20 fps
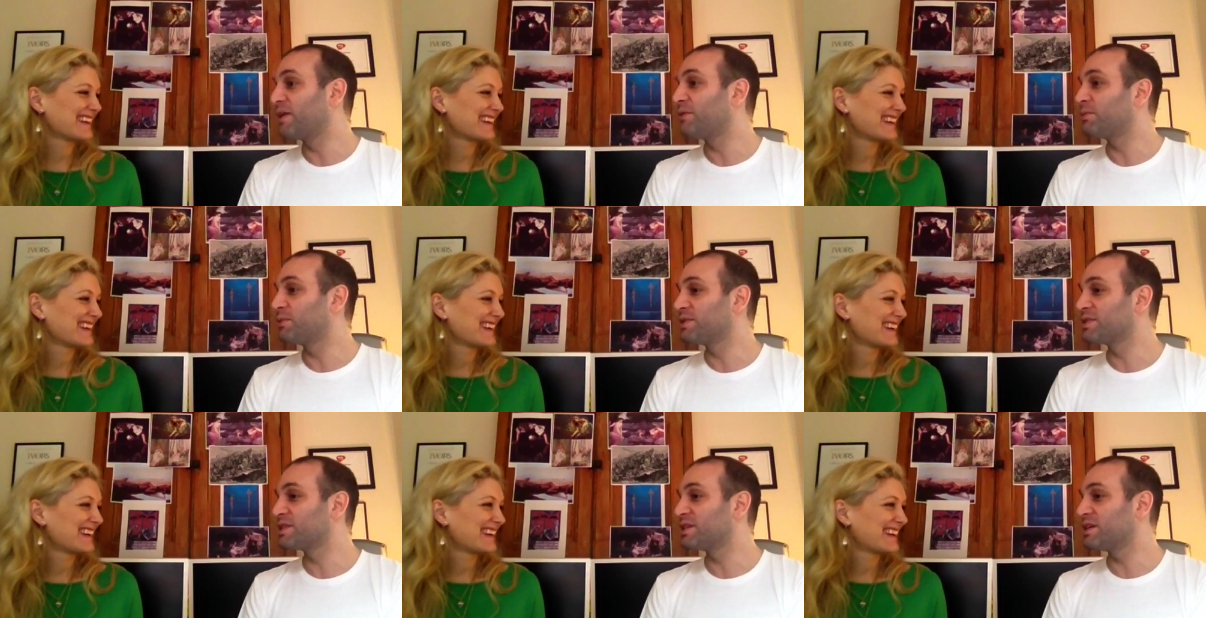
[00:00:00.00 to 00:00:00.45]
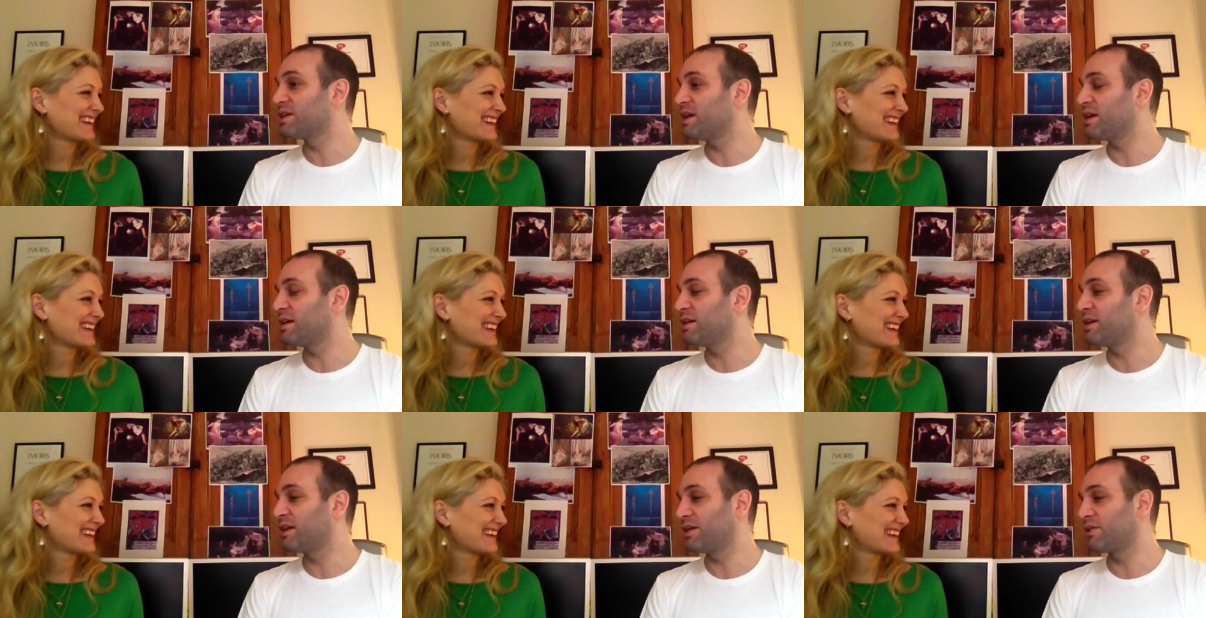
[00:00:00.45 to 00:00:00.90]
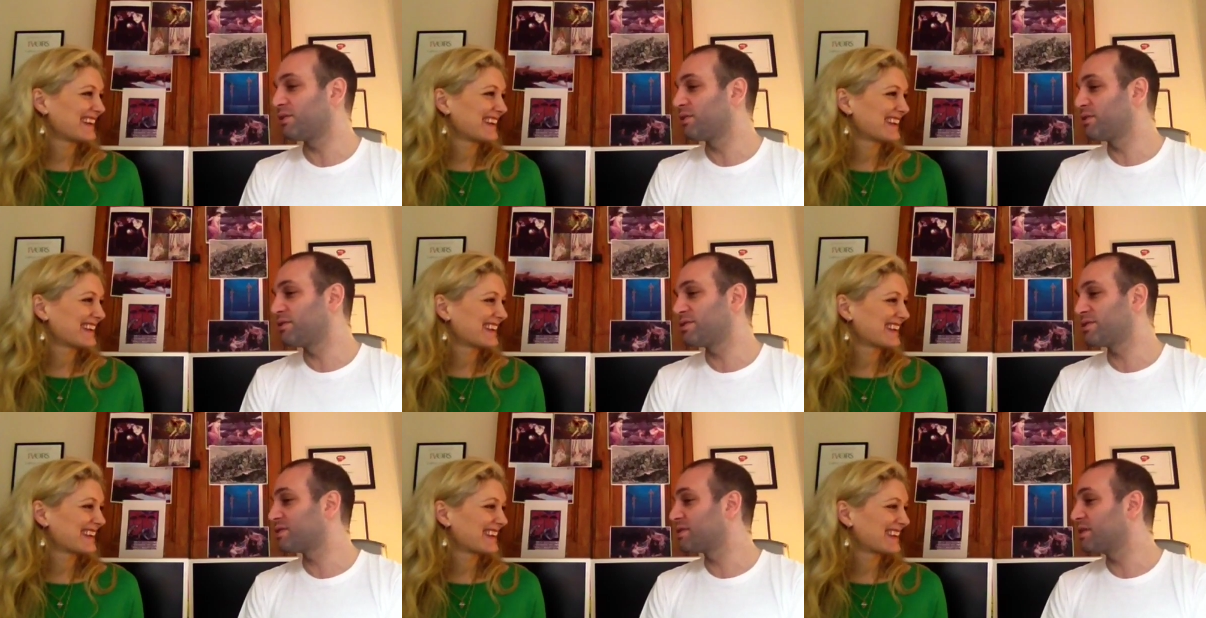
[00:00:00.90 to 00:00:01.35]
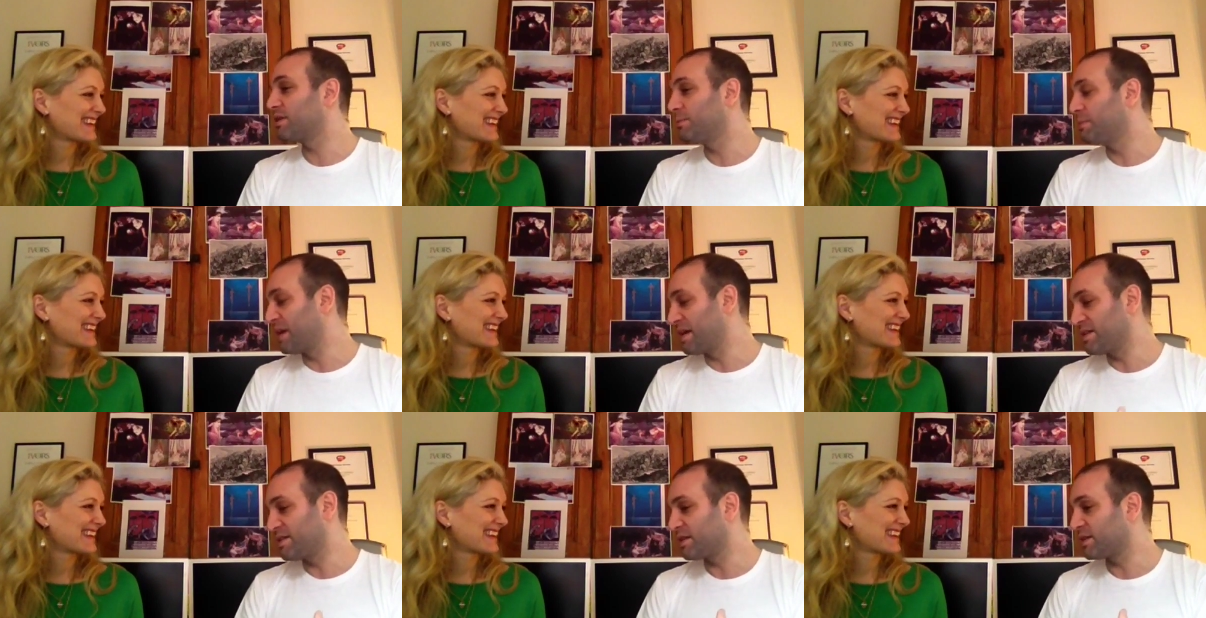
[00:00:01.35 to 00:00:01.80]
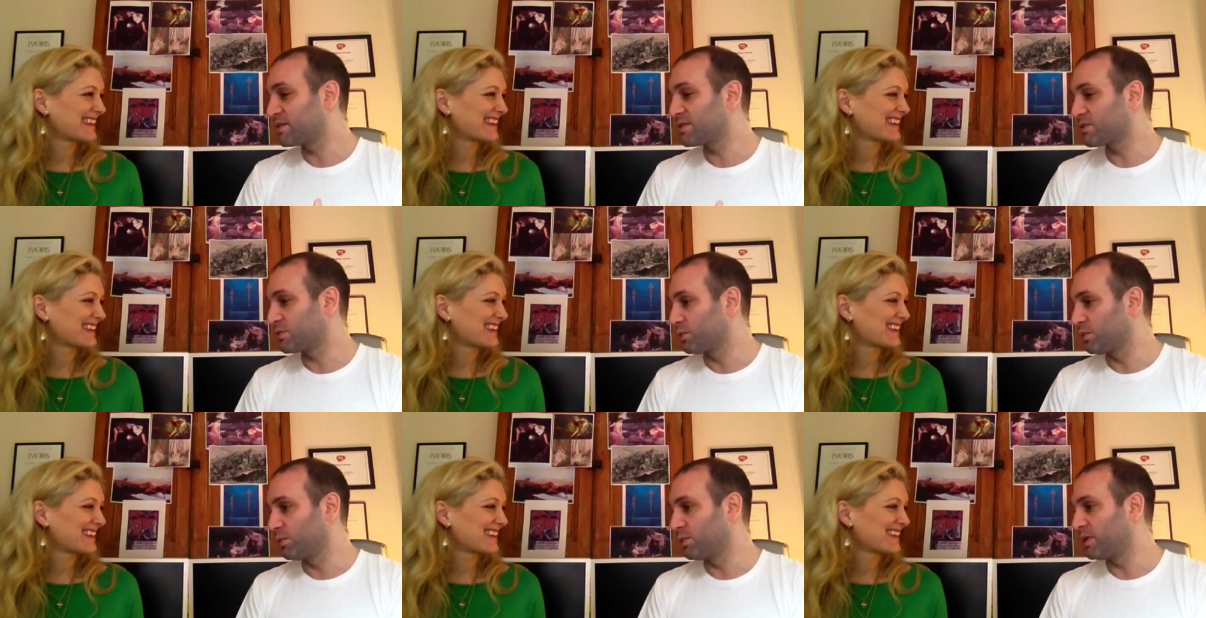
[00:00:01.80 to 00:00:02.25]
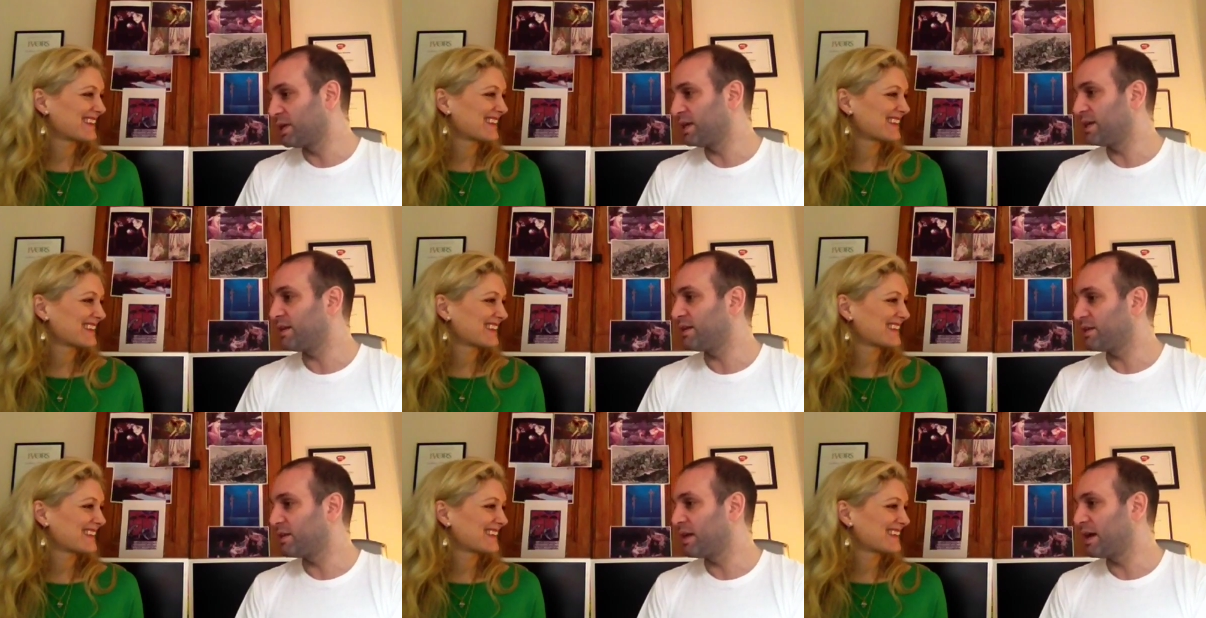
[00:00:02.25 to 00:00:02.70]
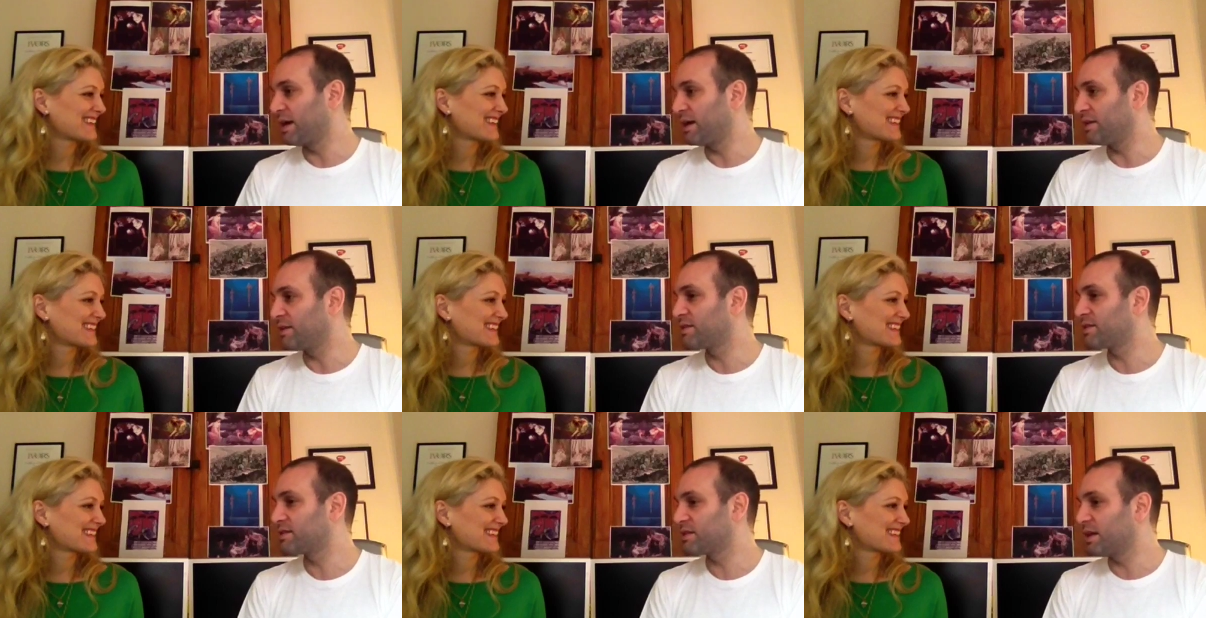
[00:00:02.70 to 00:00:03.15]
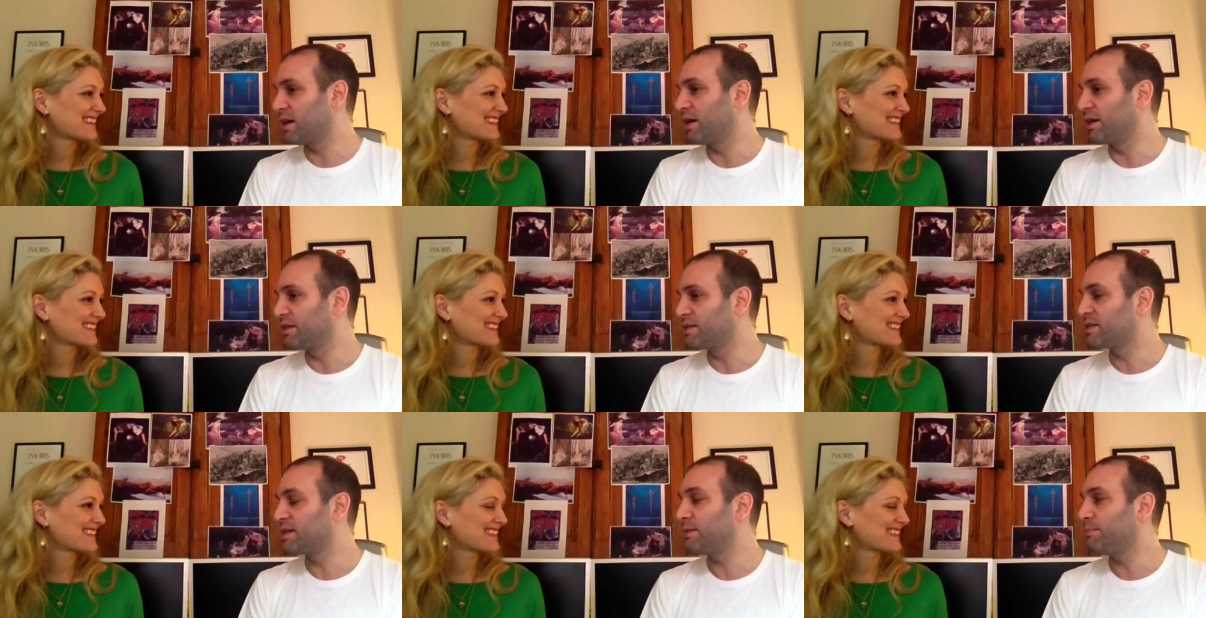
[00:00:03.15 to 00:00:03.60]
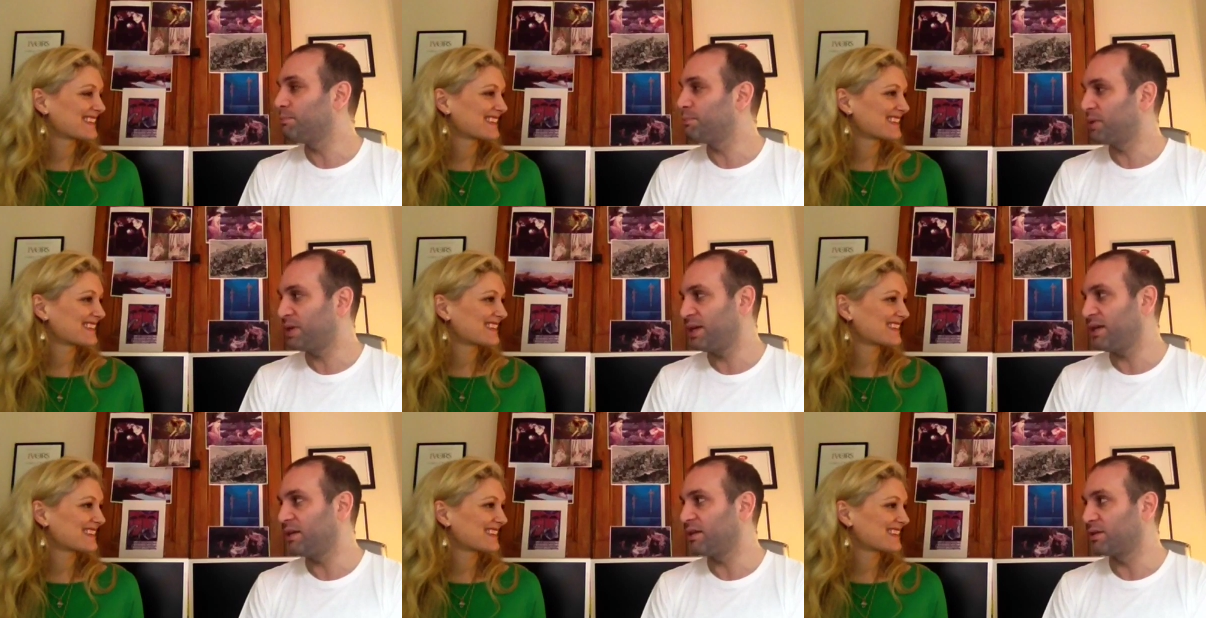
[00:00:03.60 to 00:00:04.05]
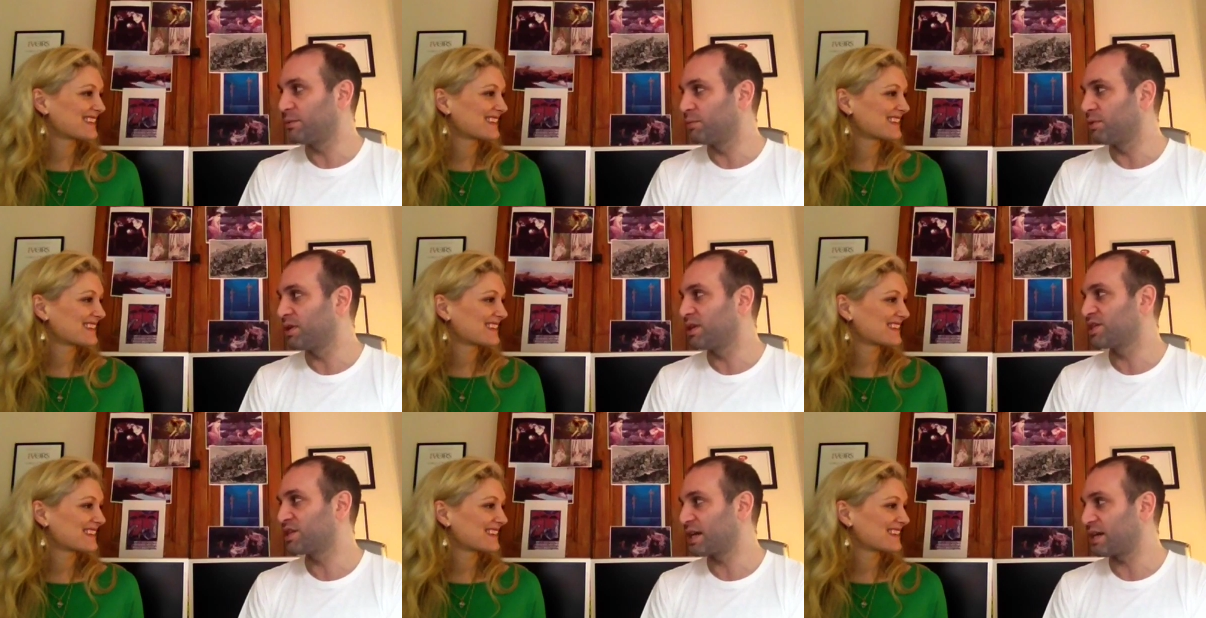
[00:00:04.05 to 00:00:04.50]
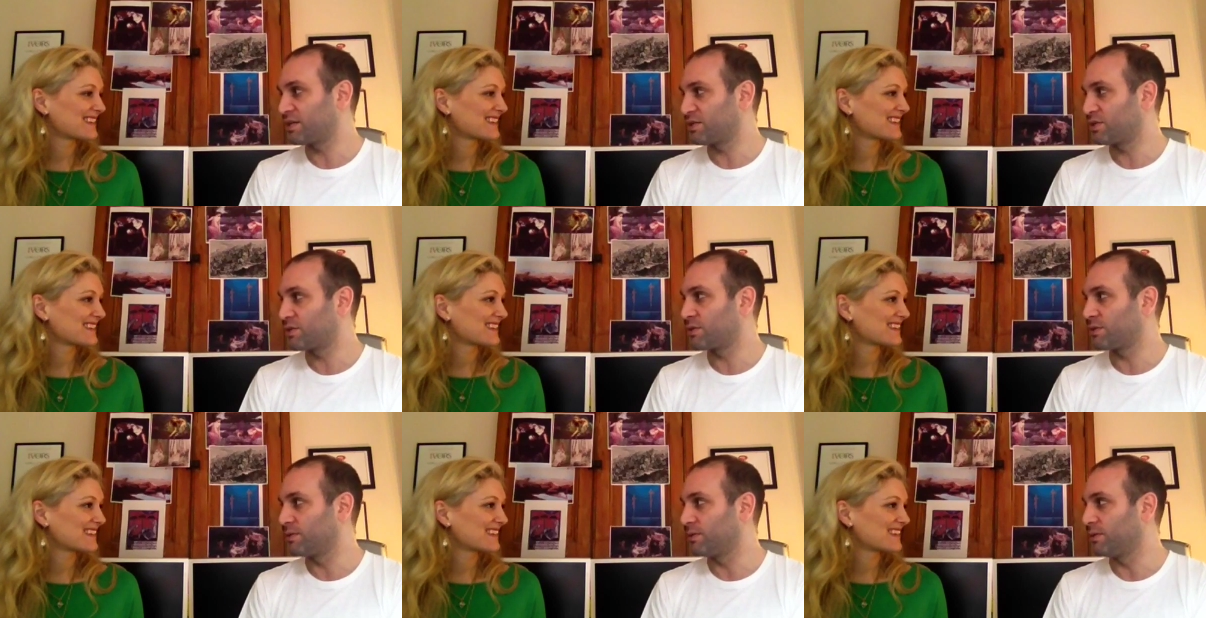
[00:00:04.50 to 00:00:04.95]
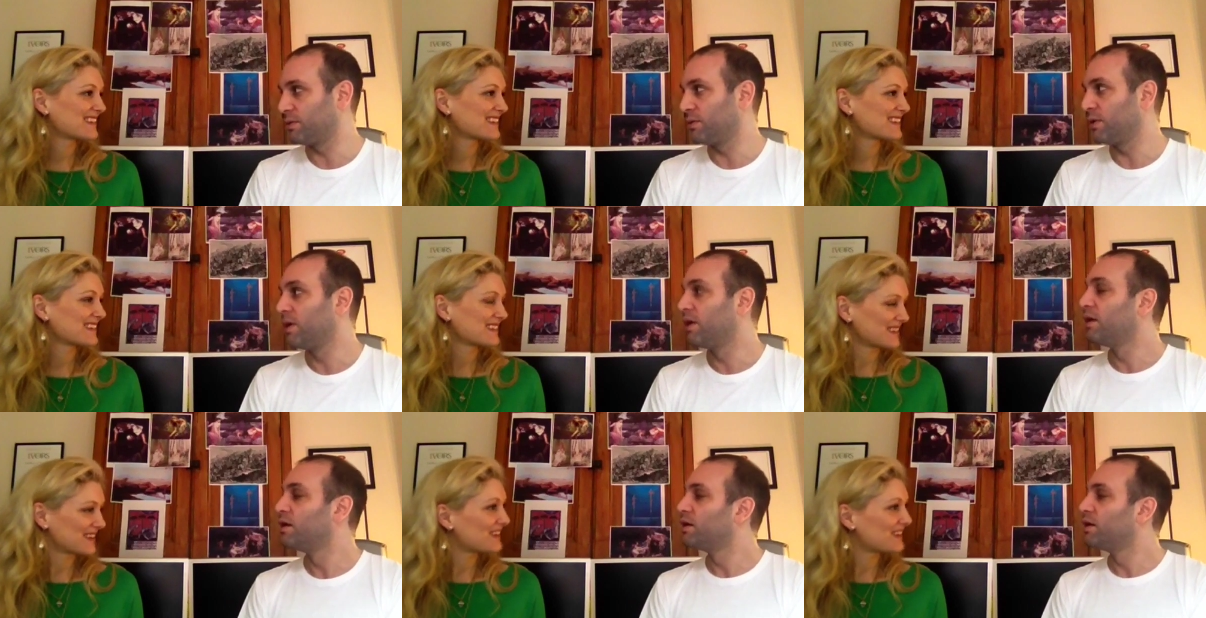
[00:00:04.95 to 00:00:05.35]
Speaker 1: it was a, another just amazing story that uh, Tim Peake, the British astronaut,